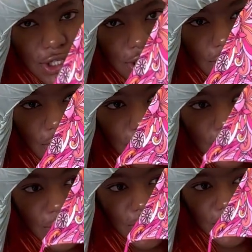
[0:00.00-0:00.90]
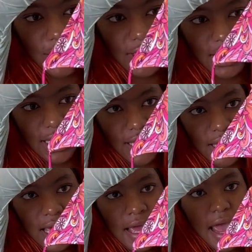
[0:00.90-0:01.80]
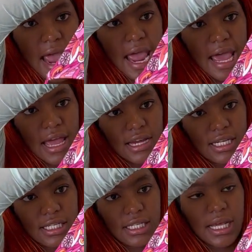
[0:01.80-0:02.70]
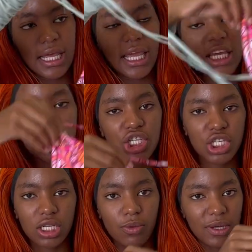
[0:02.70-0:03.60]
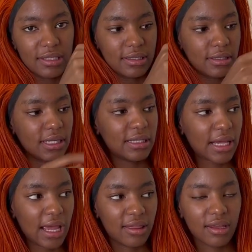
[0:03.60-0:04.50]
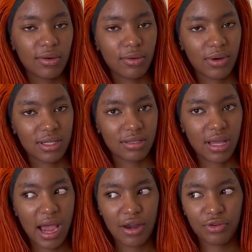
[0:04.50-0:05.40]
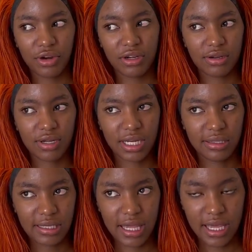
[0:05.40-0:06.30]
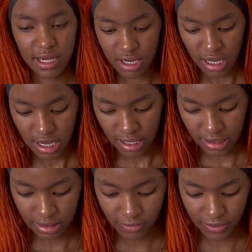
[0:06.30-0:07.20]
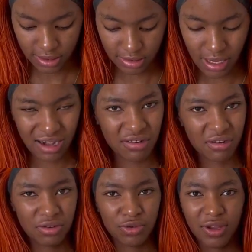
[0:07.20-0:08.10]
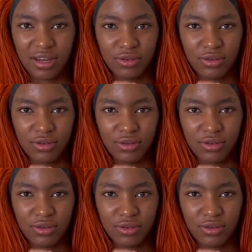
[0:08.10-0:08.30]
cute cute cute, cute thingy and each was this i think was 110 this was 120